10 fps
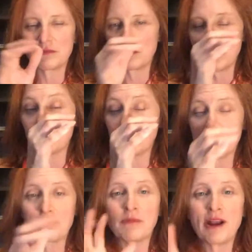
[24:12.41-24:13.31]

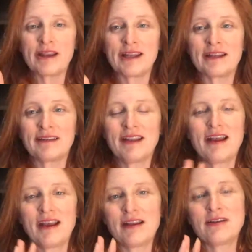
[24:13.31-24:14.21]
I'm writing,
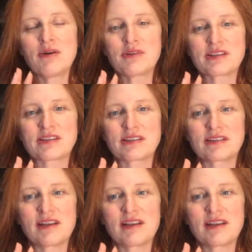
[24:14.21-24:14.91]
I noticed